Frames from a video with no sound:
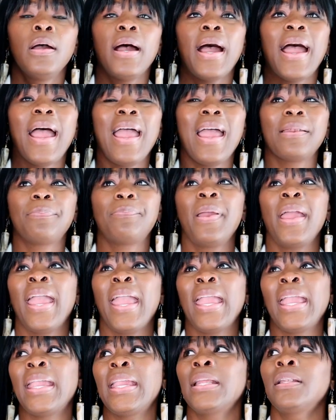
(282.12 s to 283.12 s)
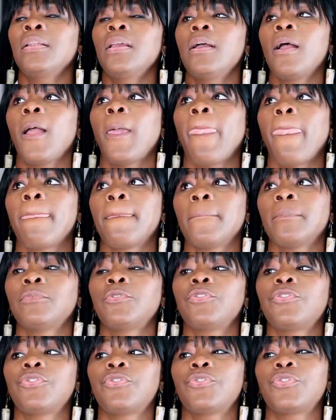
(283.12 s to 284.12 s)
I had pain
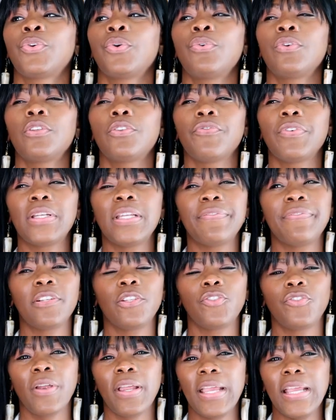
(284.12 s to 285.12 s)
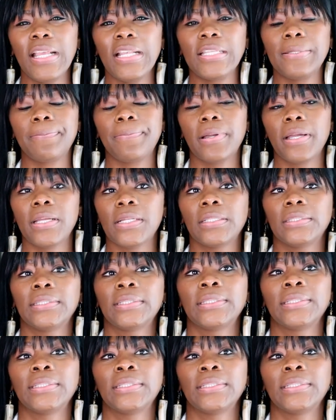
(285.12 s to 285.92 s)
two to three different trays, but